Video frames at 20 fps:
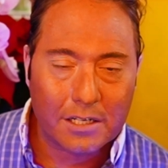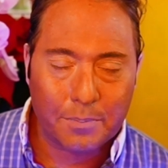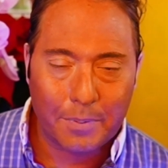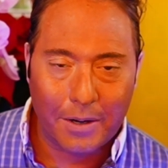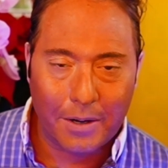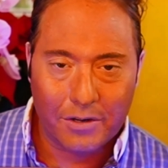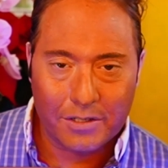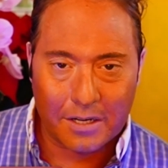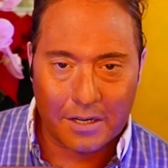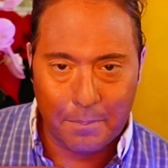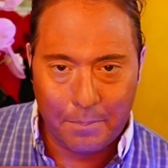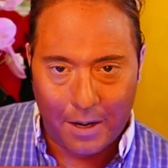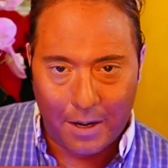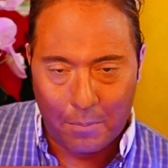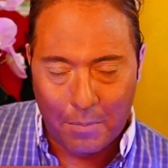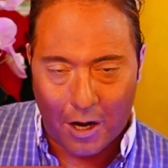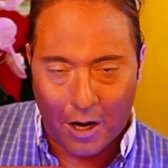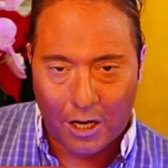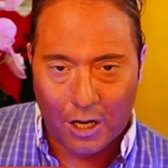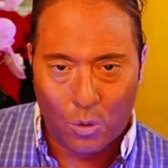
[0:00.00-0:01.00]
not experiencing a
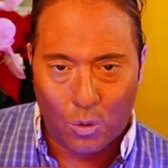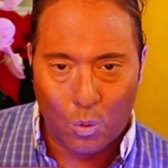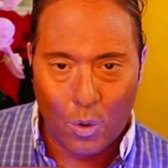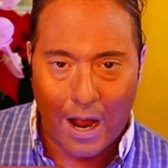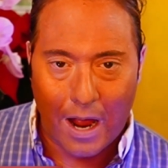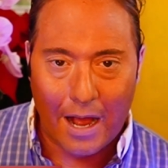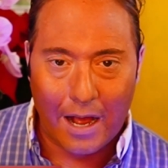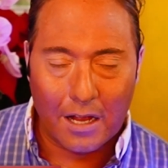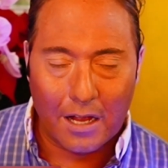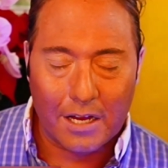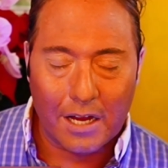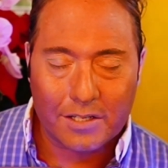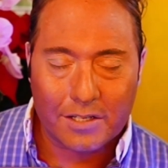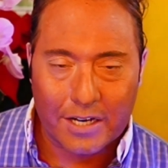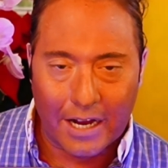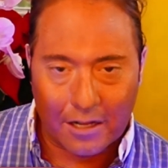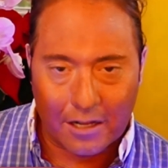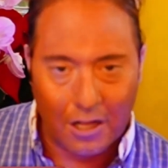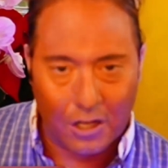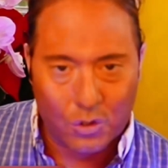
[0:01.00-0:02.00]
bear market
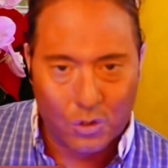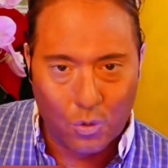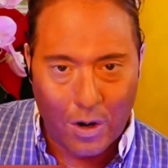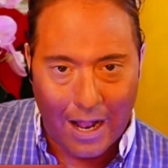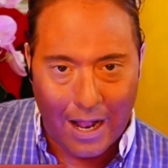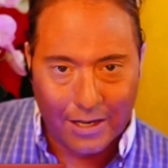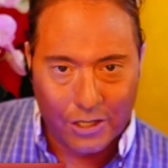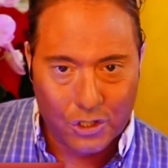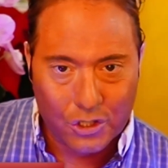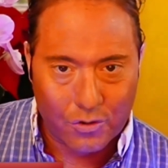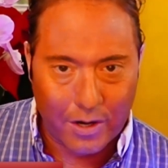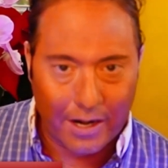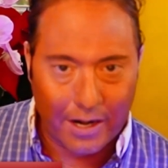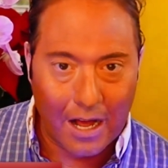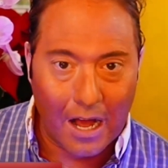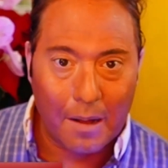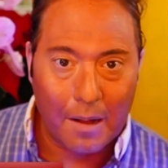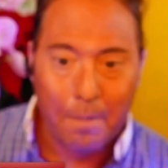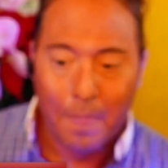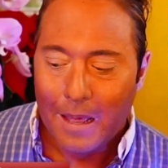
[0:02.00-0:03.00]
Santa Claus rally
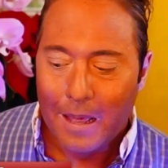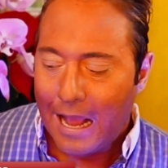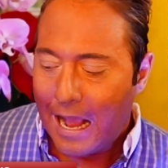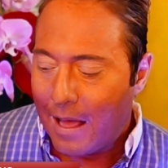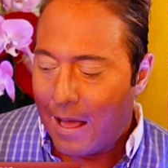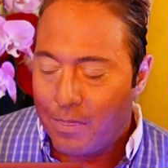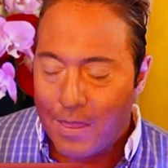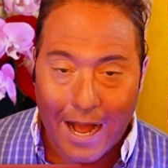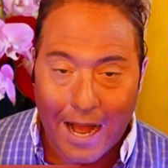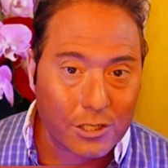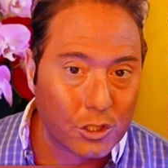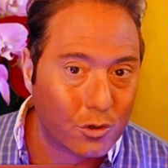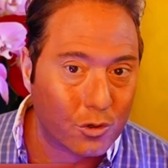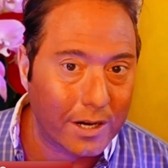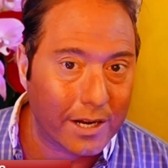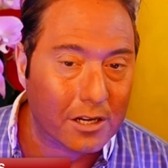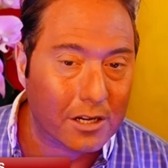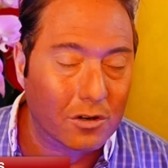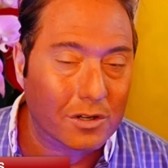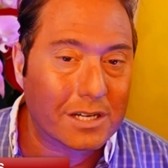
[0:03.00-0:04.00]
straight up, and
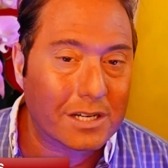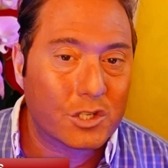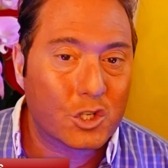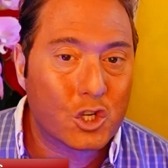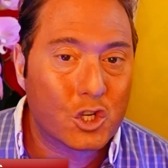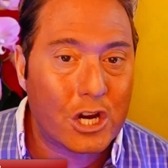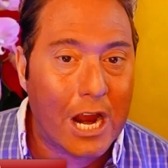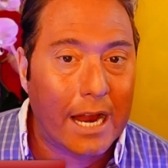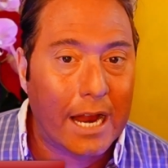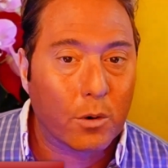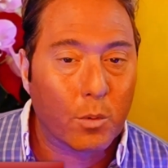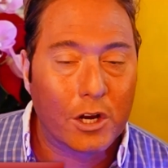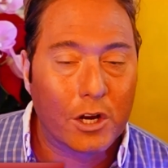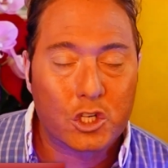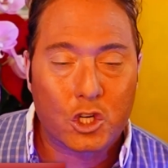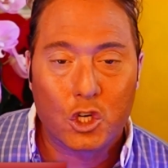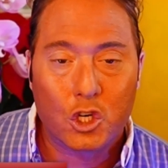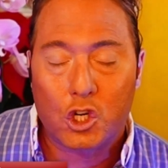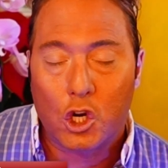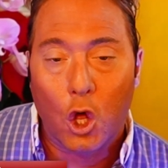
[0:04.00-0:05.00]
that's critical because
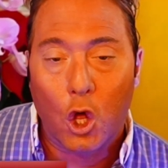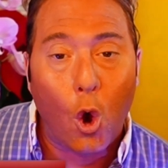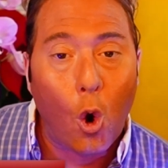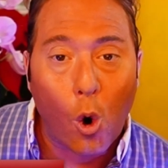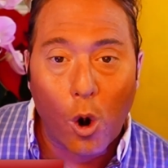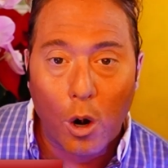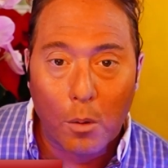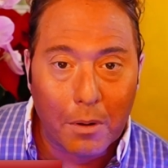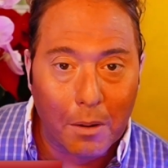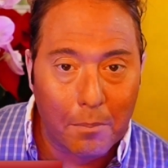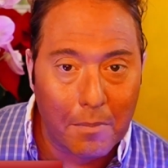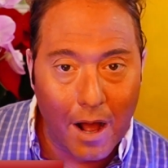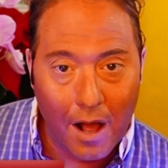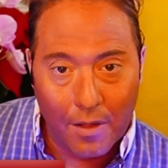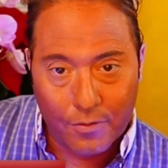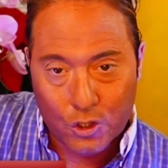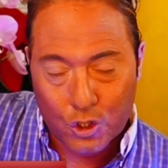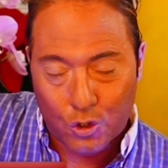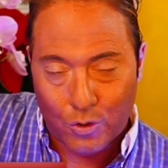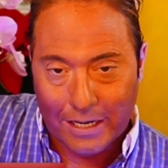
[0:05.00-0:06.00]
January is usually a horrible
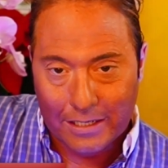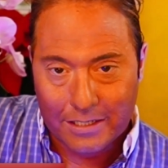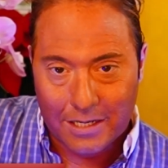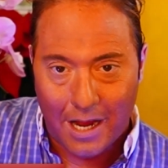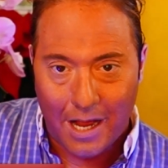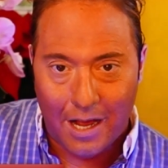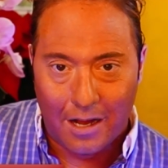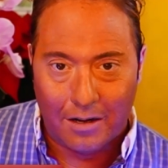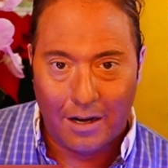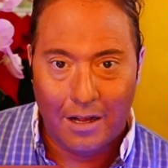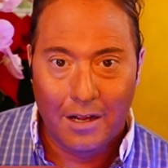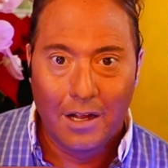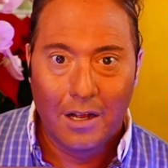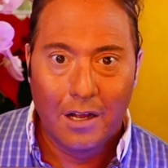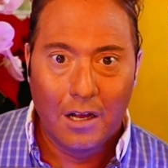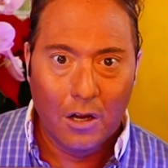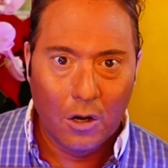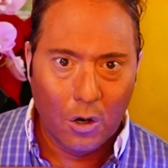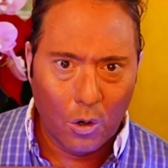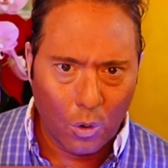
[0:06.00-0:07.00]
month straight down.
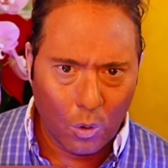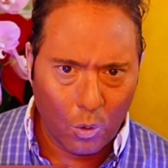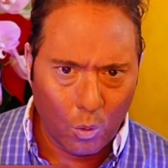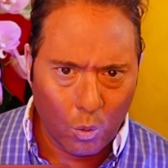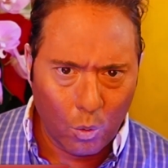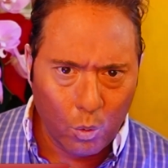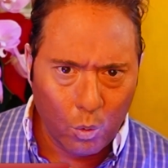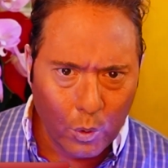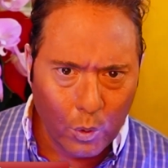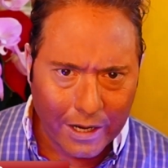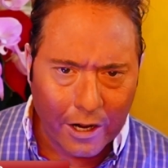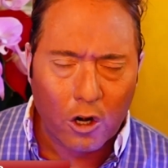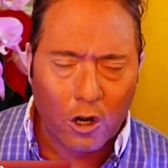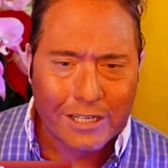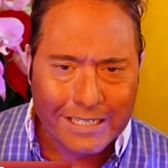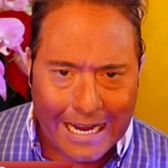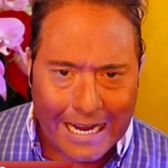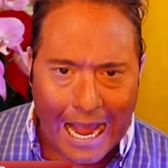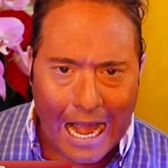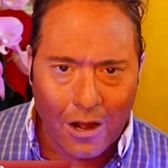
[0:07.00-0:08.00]

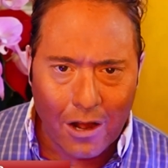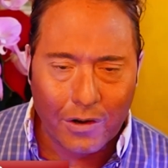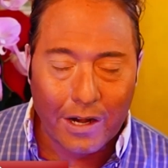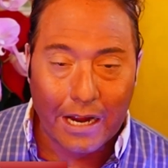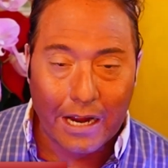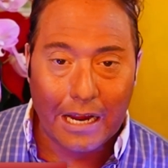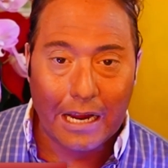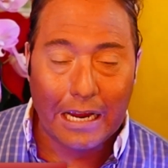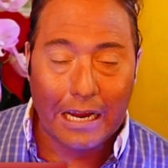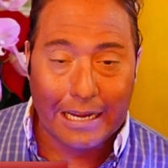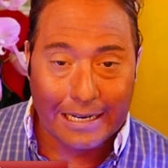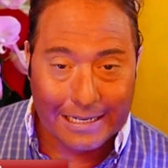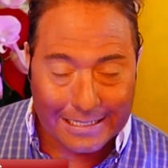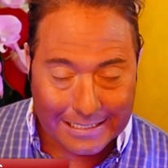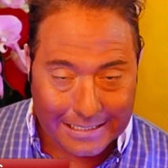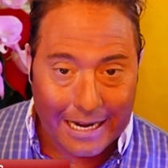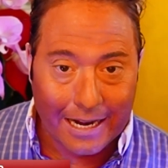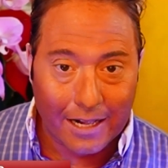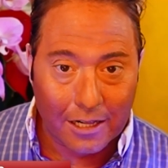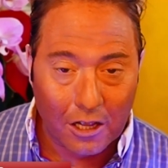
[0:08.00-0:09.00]
We are down
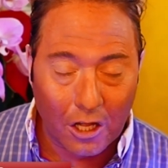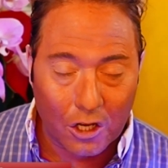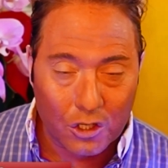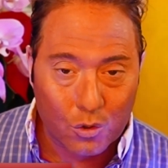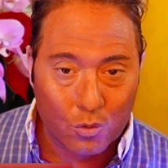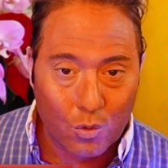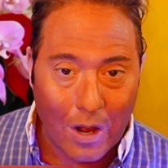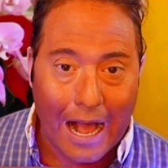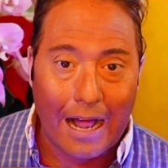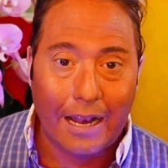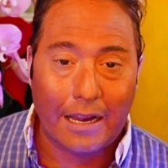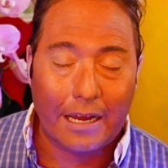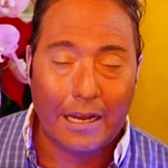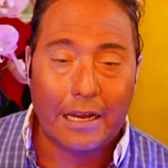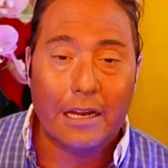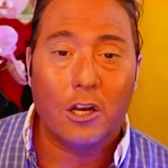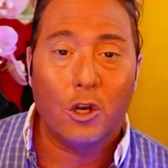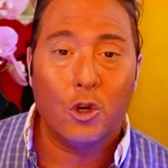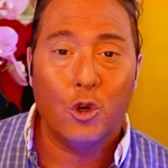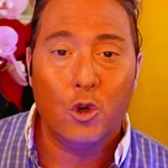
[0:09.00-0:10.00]
in a Santa Claus
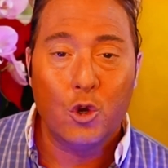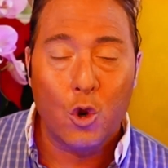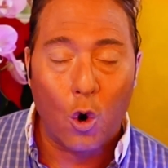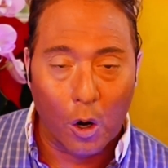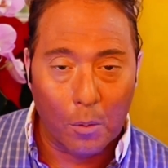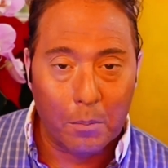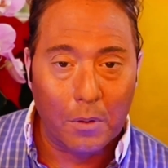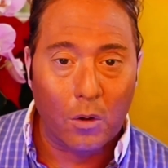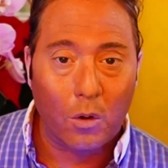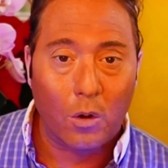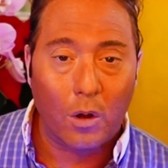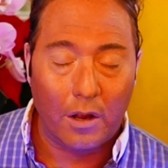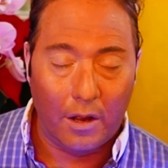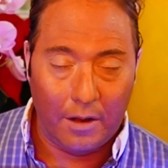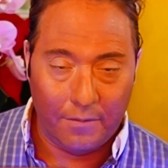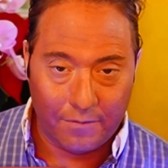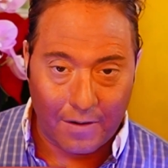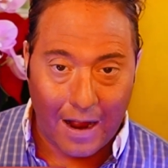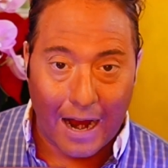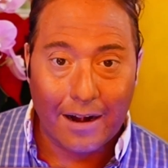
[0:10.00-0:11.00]
rally
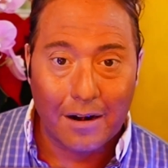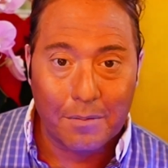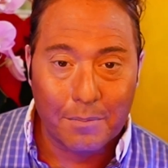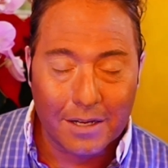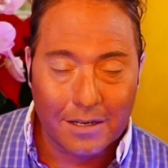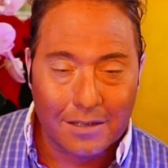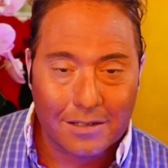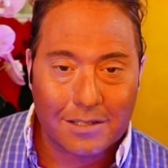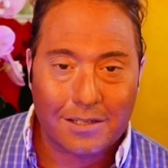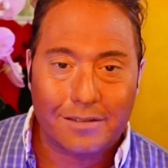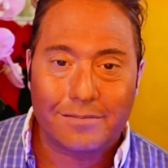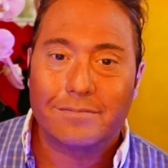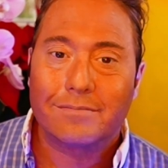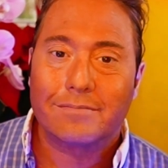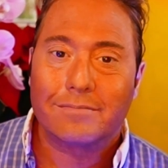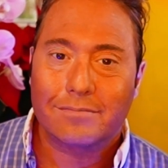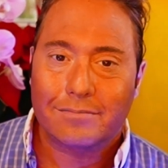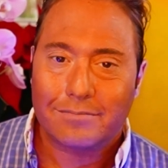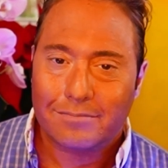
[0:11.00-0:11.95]
normal environment.